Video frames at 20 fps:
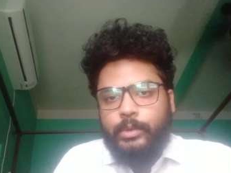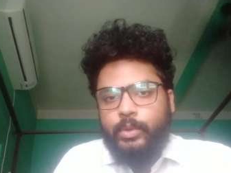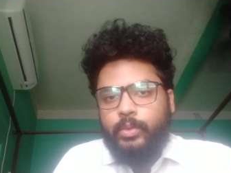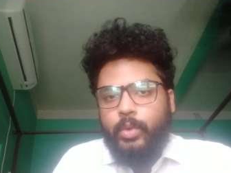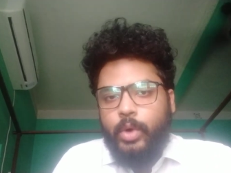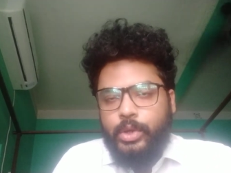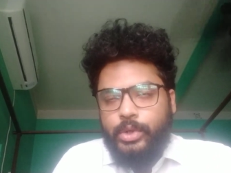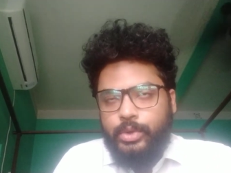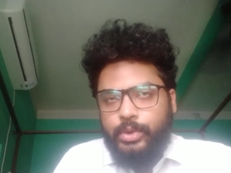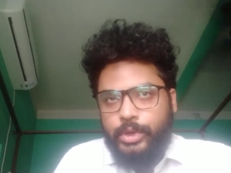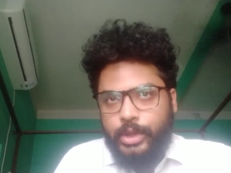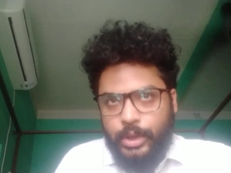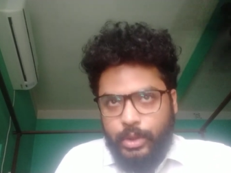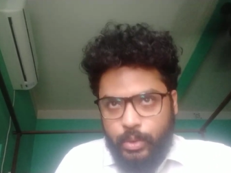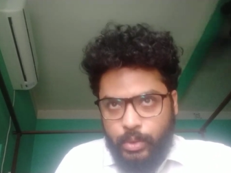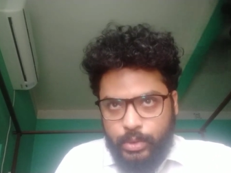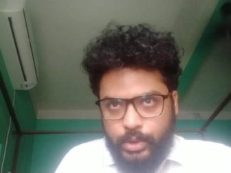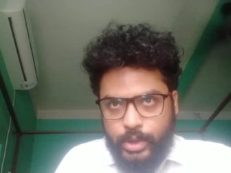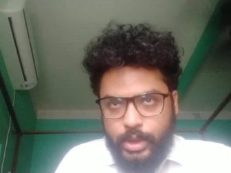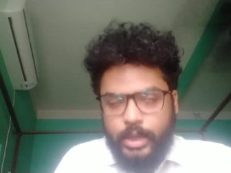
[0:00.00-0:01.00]
you want to
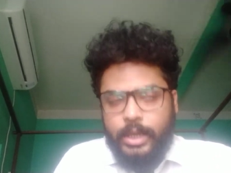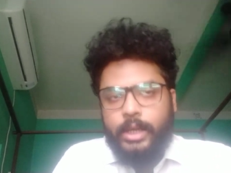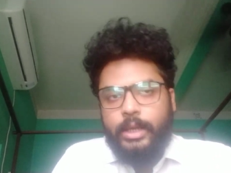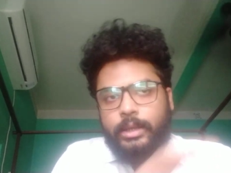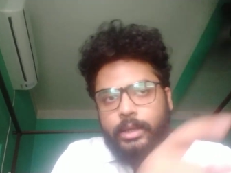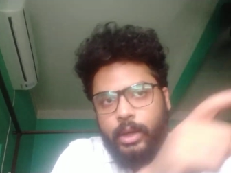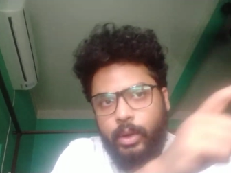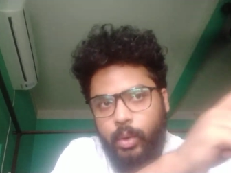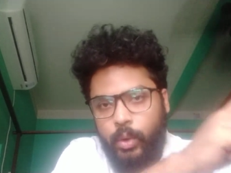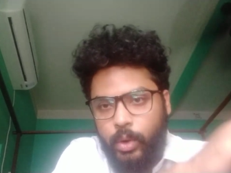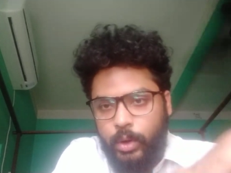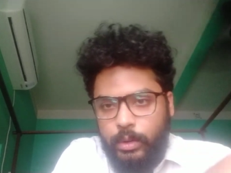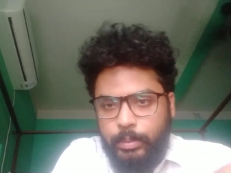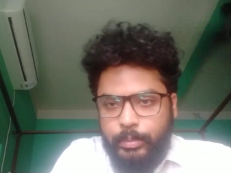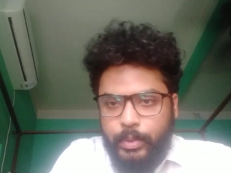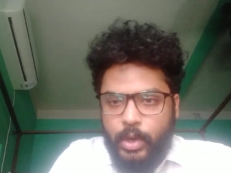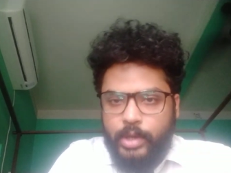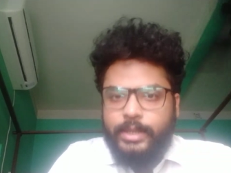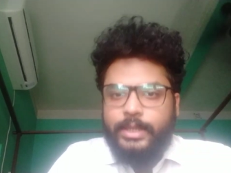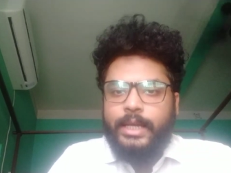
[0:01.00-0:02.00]
denote the whole
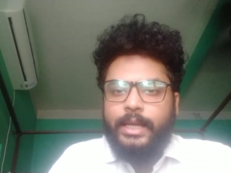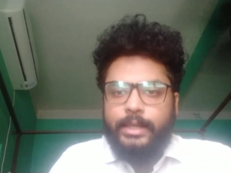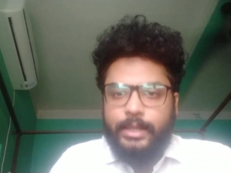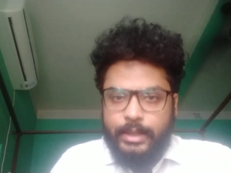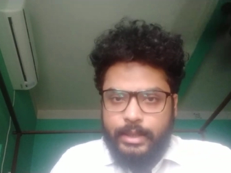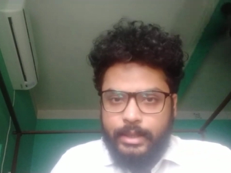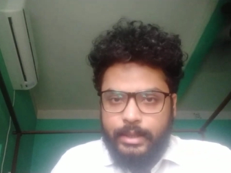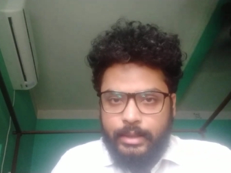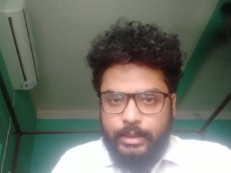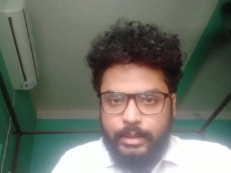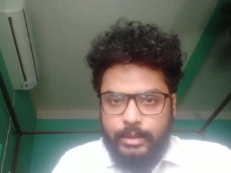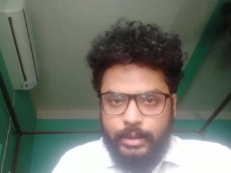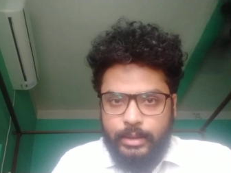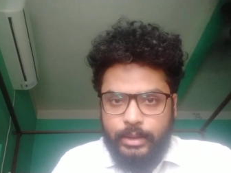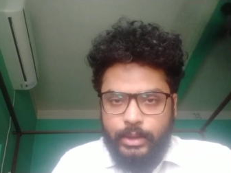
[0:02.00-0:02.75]
process